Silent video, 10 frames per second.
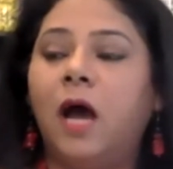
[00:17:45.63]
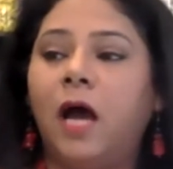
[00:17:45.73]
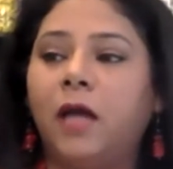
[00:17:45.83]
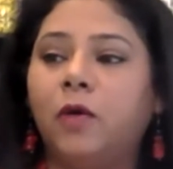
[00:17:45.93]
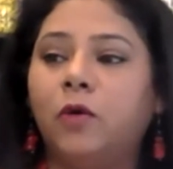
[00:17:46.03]

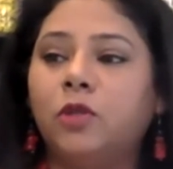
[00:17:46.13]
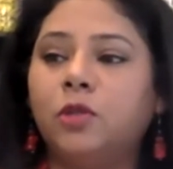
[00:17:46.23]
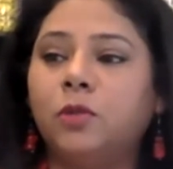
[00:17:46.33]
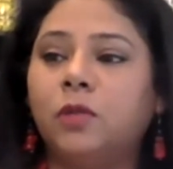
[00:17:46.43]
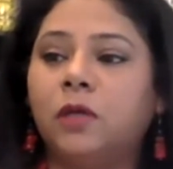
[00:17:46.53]
I go
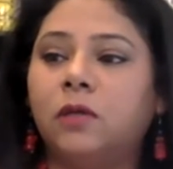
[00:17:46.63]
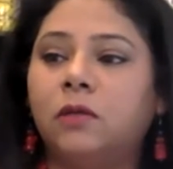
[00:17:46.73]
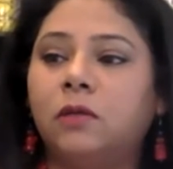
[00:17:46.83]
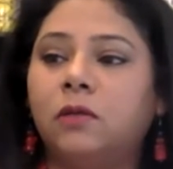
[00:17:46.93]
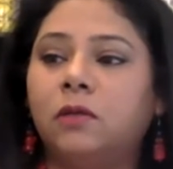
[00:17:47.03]
to the
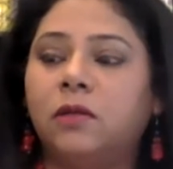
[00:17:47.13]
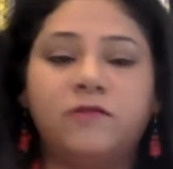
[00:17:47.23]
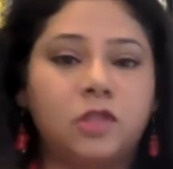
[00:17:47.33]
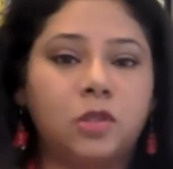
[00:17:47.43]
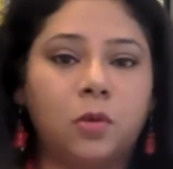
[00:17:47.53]

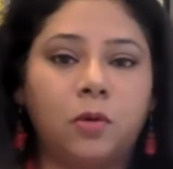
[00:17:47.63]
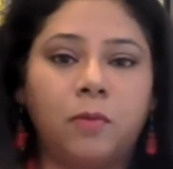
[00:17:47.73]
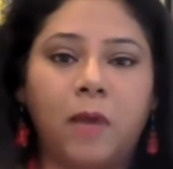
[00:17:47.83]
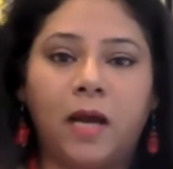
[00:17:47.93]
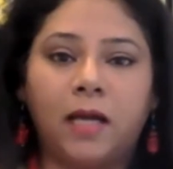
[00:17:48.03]
thrift store,
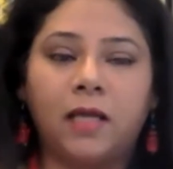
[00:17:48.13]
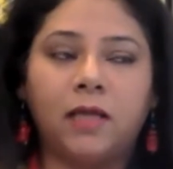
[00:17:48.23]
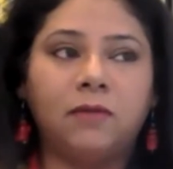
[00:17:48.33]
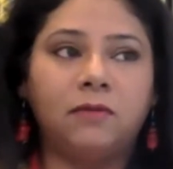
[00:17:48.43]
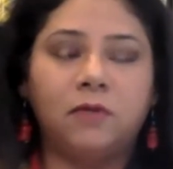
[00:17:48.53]

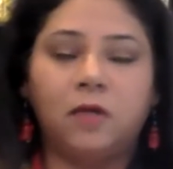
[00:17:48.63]
buy,